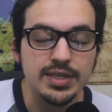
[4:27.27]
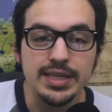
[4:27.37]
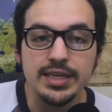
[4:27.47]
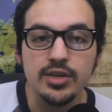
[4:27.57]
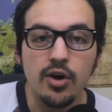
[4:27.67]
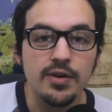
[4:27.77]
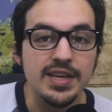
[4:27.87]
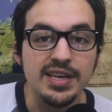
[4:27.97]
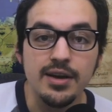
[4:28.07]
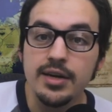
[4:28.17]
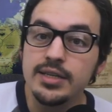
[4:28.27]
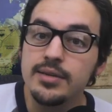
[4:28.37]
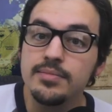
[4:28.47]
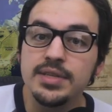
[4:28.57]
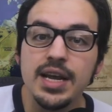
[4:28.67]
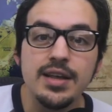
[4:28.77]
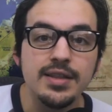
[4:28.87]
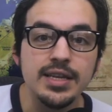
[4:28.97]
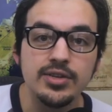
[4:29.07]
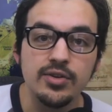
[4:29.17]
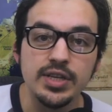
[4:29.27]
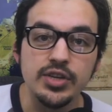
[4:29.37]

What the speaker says: These are the Gundams. These are the